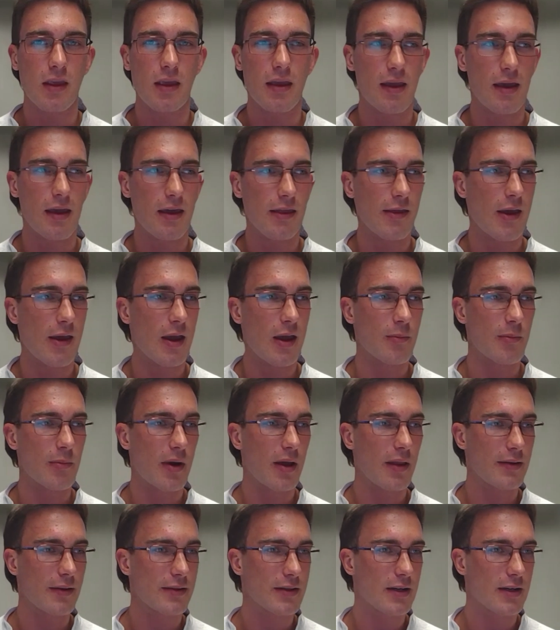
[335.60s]
And then by
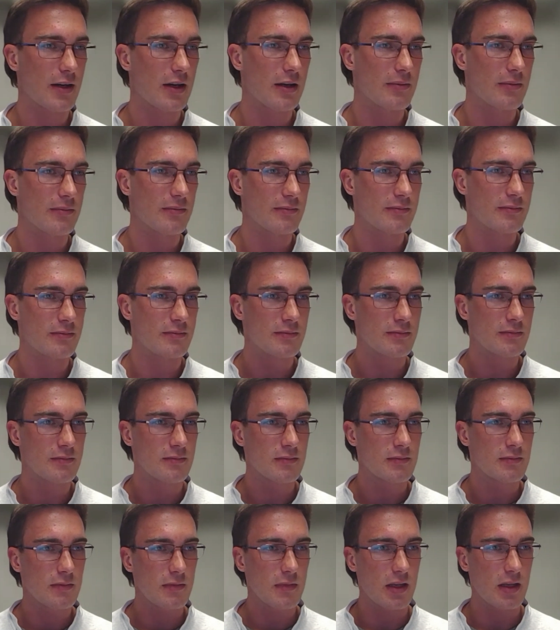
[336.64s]
the time,
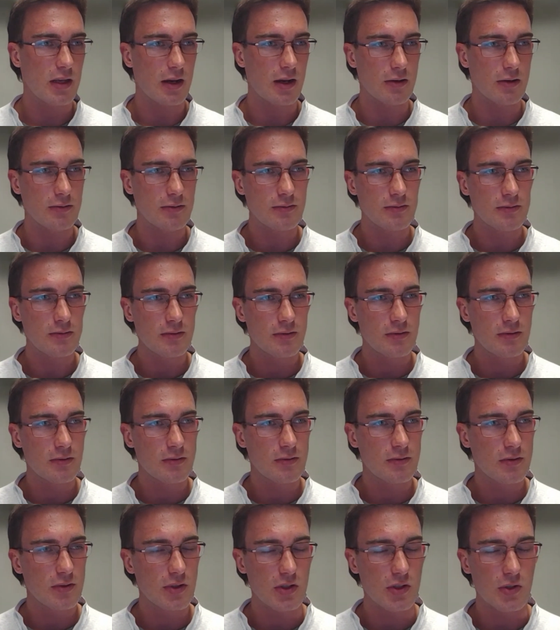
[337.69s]

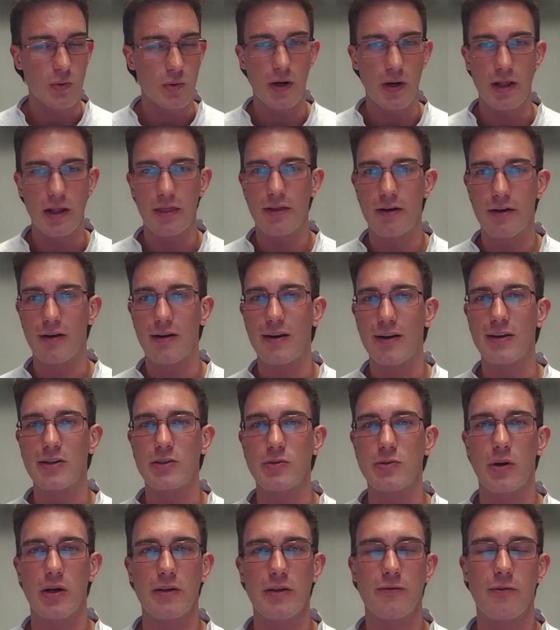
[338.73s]
2030,
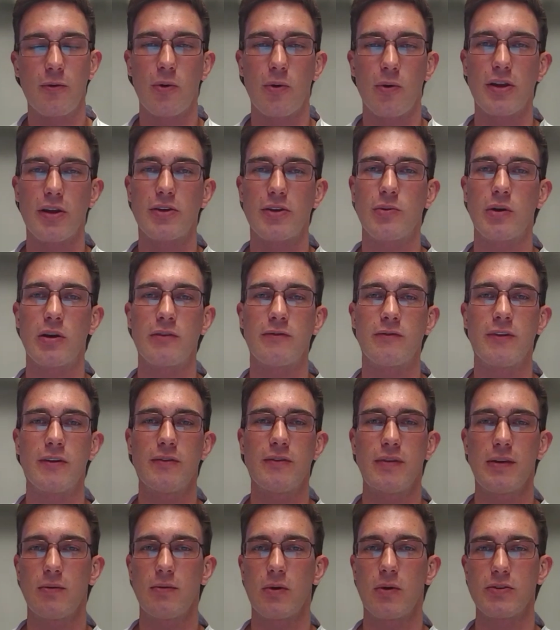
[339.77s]
2040,
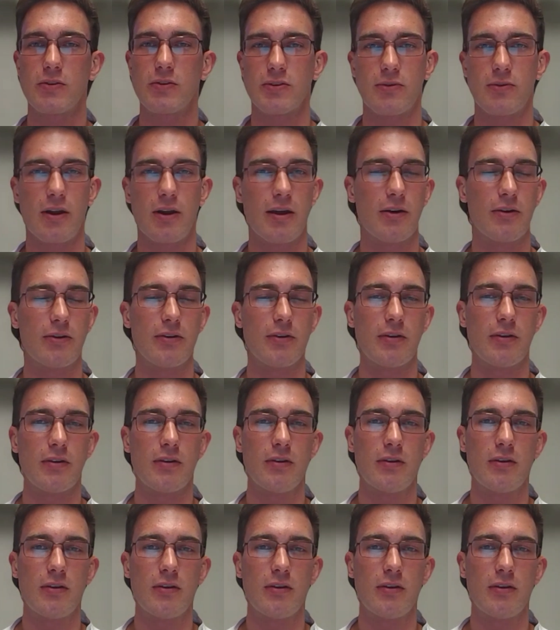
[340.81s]
2050 rolls around,